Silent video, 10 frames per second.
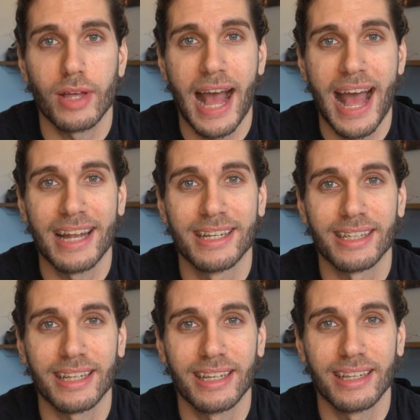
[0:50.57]
And
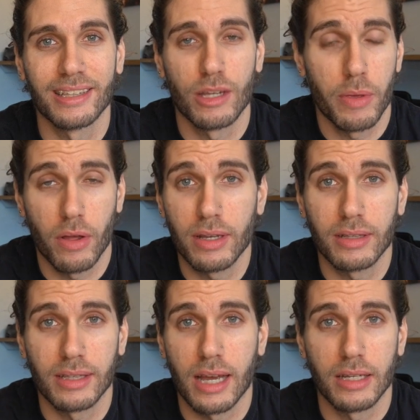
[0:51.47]
to be honest,
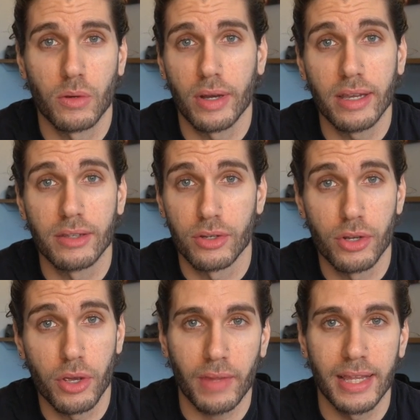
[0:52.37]
it's actually quite easy to do.